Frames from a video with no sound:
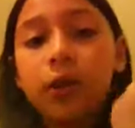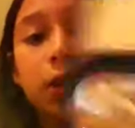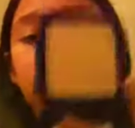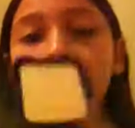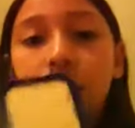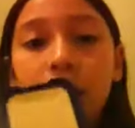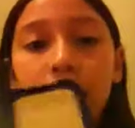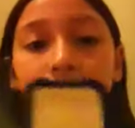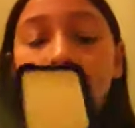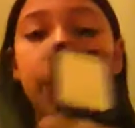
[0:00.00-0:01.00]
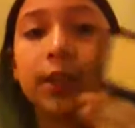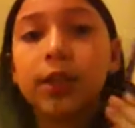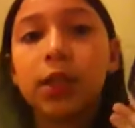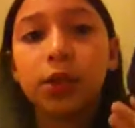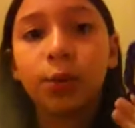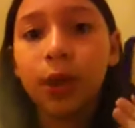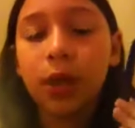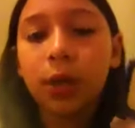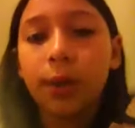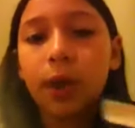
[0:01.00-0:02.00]
So yeah, this is a really
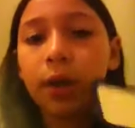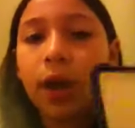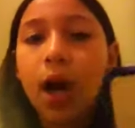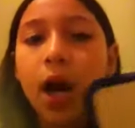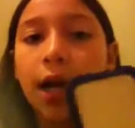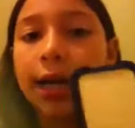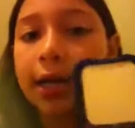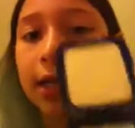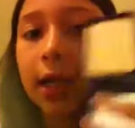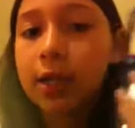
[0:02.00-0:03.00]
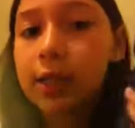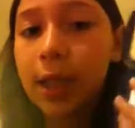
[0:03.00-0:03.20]
good powder. I could not